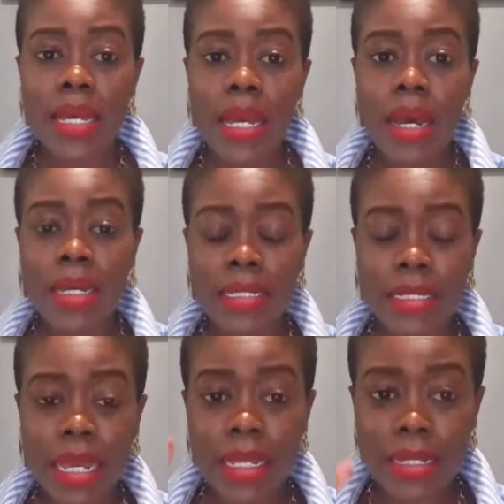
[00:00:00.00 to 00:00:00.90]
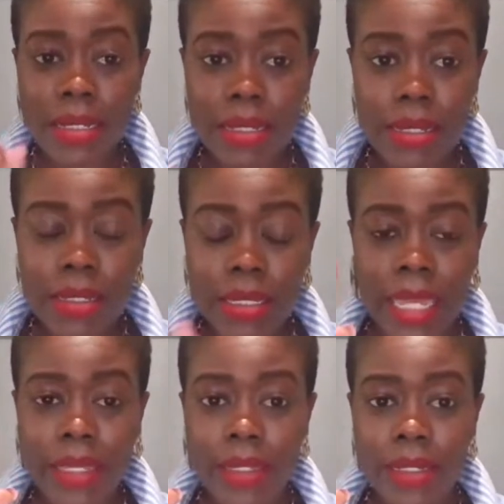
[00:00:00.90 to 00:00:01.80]
a
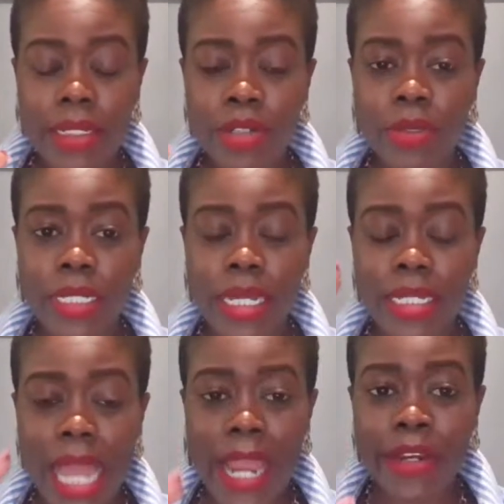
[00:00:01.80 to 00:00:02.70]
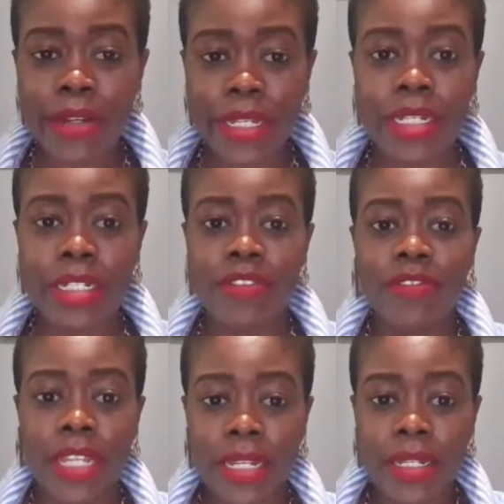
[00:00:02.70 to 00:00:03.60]
like literally a tire getting
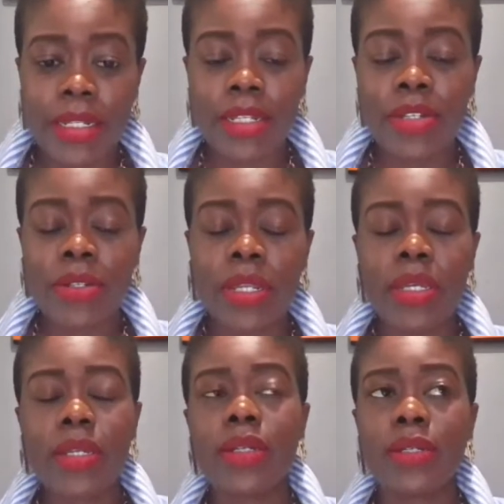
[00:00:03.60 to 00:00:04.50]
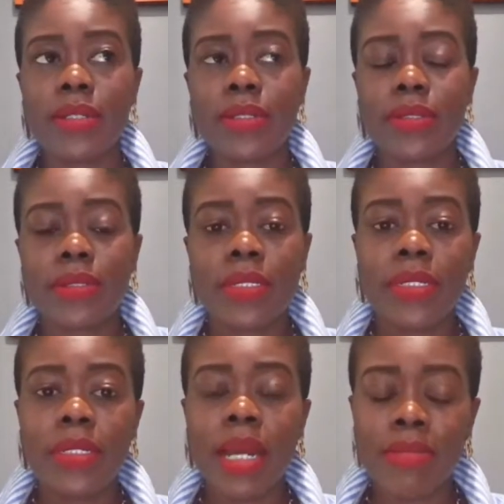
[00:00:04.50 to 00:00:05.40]
deflated and you're like,
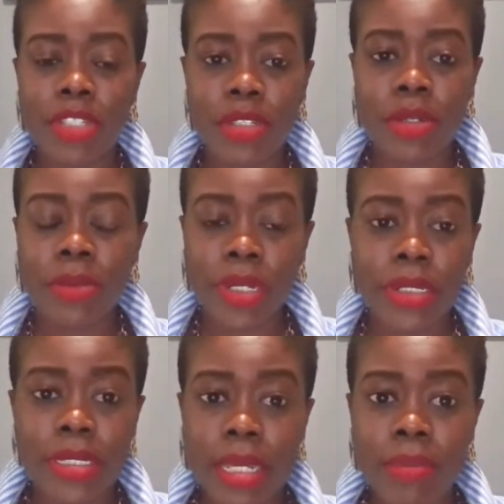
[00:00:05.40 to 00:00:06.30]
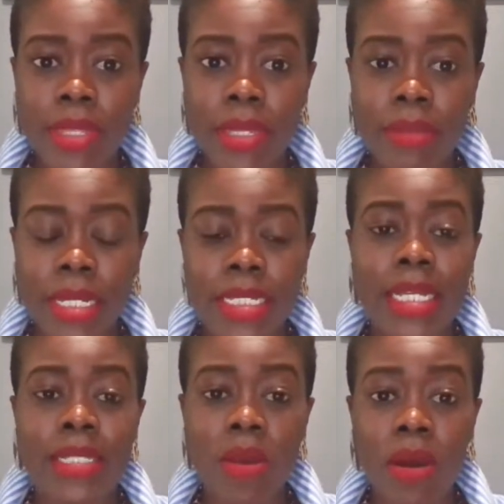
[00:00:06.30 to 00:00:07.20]
I'm just going to wear the same thing because
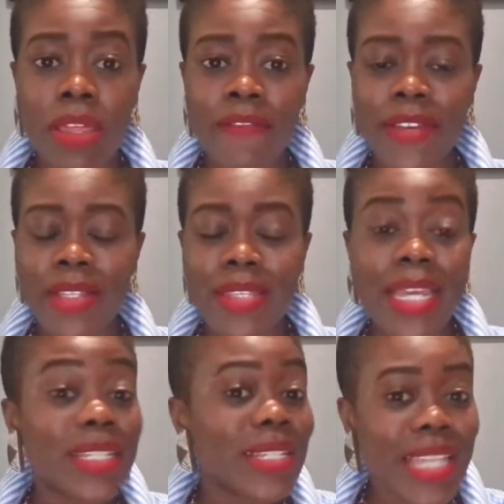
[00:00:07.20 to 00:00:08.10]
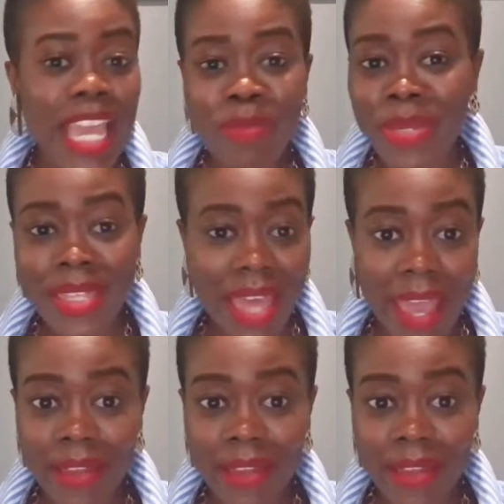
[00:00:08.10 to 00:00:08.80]
that's all that fits. It just can't be that.